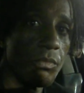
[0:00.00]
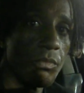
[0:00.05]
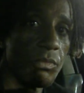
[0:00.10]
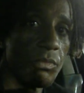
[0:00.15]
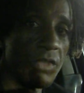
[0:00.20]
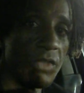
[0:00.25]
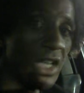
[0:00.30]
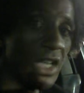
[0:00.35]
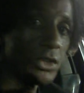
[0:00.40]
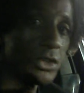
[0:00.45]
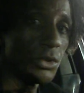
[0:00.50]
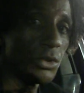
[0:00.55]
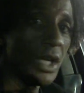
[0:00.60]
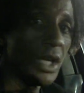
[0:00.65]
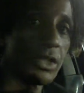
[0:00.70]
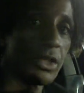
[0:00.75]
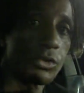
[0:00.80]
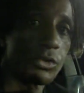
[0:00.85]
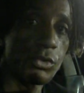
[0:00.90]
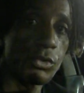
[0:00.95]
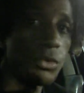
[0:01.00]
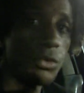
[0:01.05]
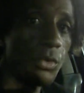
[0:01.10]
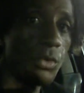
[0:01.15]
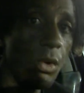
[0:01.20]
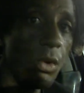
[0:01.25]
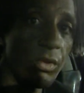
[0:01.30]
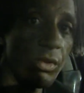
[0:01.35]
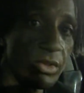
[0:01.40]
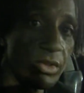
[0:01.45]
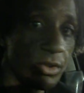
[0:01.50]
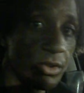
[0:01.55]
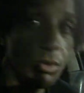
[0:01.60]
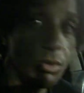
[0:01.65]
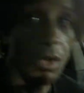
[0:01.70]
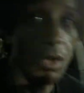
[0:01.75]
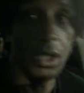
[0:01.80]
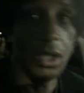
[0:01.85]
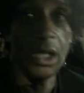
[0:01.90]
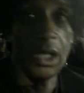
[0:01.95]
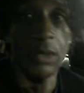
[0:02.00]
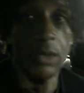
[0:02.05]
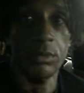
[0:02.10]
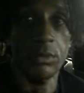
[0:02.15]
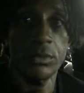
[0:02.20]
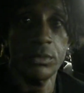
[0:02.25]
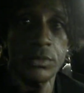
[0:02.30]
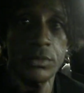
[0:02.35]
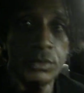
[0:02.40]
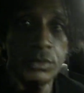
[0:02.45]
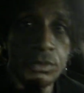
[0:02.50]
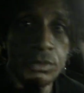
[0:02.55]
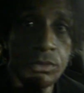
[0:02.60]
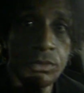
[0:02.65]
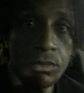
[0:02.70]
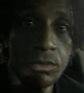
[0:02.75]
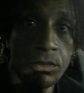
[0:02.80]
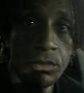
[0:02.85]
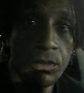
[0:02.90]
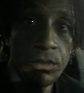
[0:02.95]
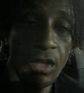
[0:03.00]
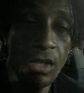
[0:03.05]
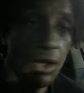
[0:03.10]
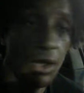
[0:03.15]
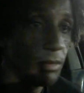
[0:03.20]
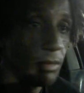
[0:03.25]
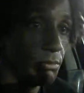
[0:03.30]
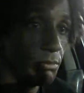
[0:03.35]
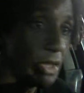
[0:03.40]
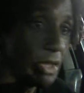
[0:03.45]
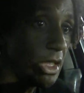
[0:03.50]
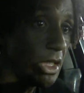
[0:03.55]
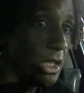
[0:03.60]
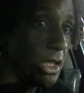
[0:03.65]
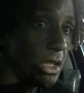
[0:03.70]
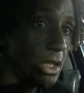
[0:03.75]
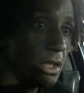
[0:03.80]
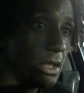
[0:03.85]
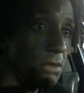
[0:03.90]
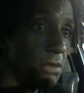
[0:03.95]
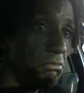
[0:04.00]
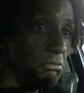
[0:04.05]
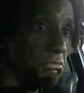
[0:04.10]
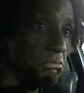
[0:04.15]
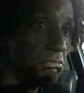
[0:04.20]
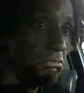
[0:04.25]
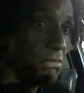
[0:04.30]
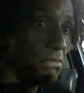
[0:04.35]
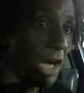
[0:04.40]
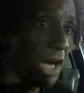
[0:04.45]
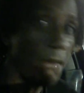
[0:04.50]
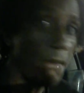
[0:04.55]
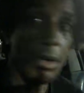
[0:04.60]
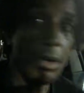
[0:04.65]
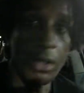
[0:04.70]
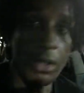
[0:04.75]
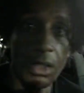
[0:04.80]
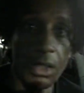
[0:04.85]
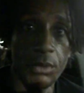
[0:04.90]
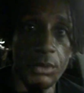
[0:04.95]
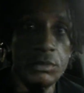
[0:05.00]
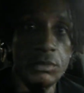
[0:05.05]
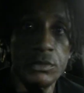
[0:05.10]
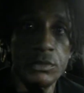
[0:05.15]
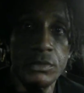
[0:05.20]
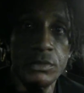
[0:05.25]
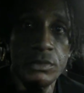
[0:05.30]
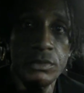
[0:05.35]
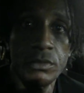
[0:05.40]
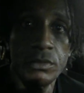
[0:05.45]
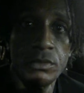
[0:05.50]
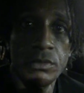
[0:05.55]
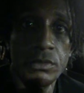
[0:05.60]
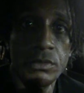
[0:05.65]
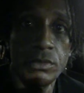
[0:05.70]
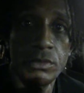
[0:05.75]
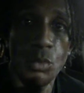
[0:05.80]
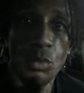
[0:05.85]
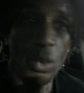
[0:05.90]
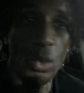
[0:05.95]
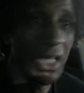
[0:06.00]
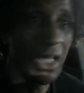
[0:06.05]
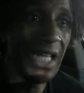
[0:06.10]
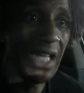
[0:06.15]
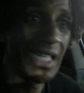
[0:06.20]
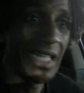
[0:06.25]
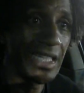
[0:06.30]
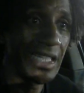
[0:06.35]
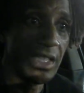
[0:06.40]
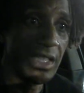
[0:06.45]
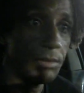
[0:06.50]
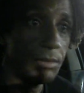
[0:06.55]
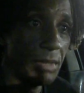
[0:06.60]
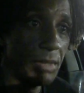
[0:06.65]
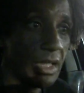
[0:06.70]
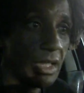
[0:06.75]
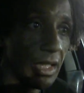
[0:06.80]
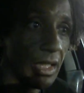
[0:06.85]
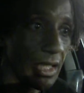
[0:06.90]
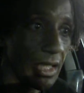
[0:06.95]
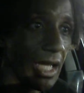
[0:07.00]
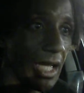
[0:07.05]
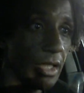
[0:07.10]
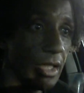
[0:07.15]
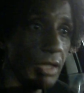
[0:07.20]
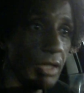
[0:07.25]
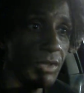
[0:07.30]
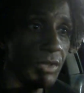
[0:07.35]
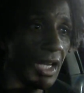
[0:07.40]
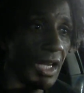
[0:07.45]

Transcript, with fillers: they just know how to screw you over. So you all alone. Me, I'm all alone. Whether I like to admit it or not, even.